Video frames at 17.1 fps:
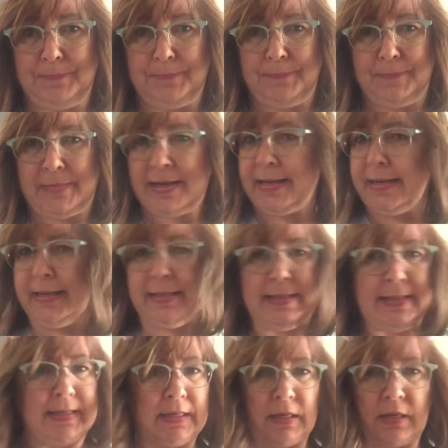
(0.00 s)
Daddy
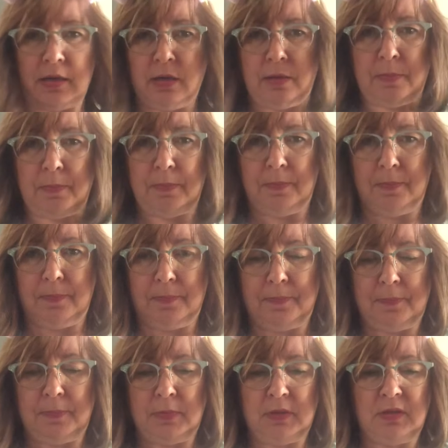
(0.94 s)
didn't come.
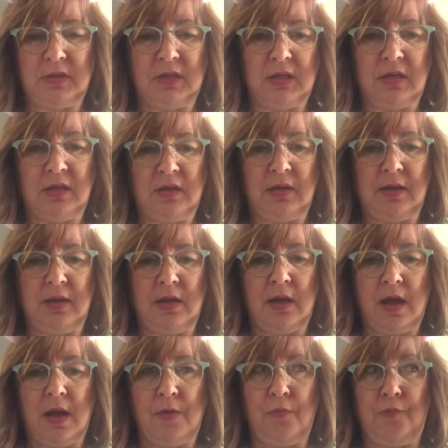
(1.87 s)

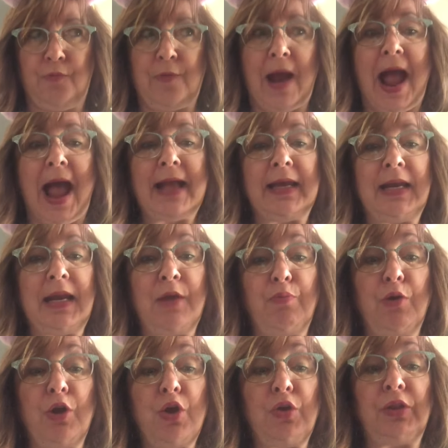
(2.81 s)
Raggedy
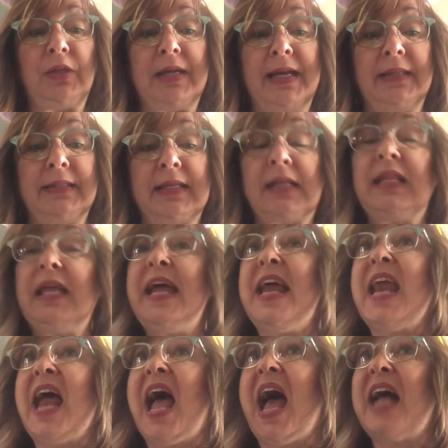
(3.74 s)
Ruth needs a
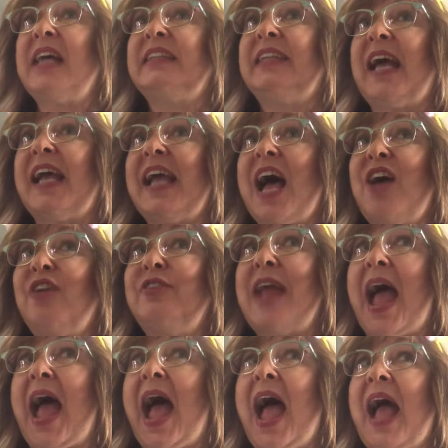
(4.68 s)
Kleenex, I yelled
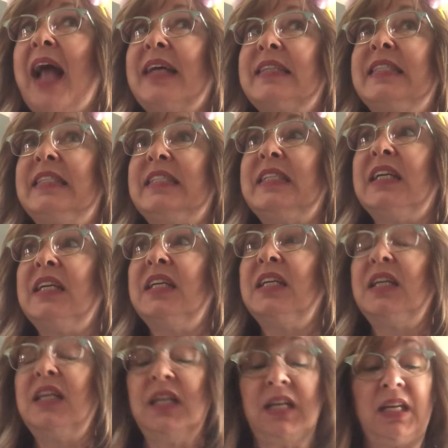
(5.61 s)
next.
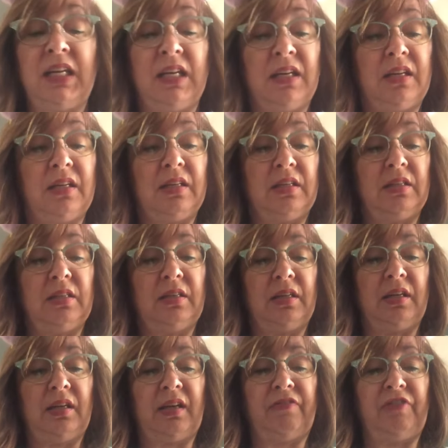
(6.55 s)

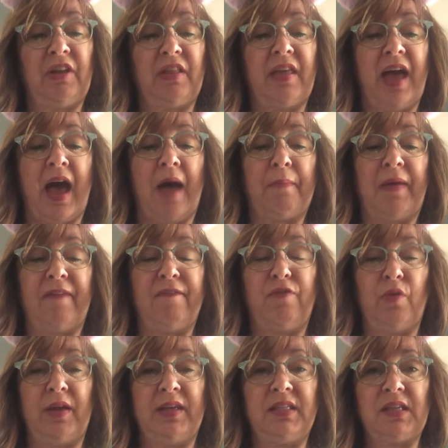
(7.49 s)
After that, my
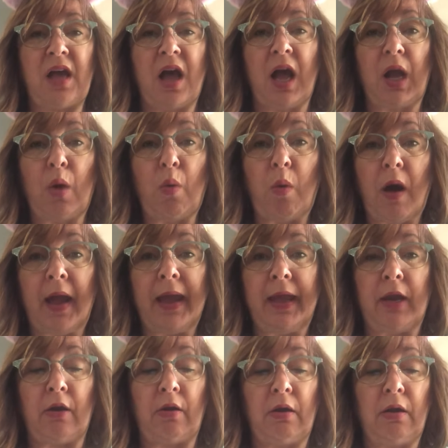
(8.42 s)
voice got
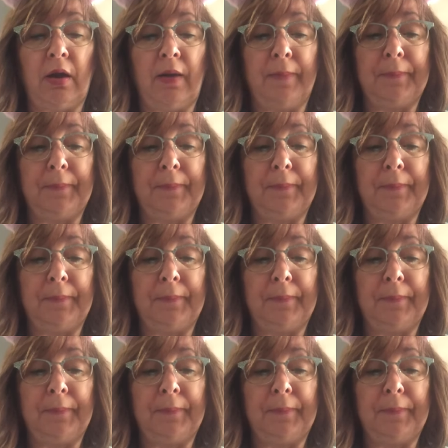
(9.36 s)
quieter.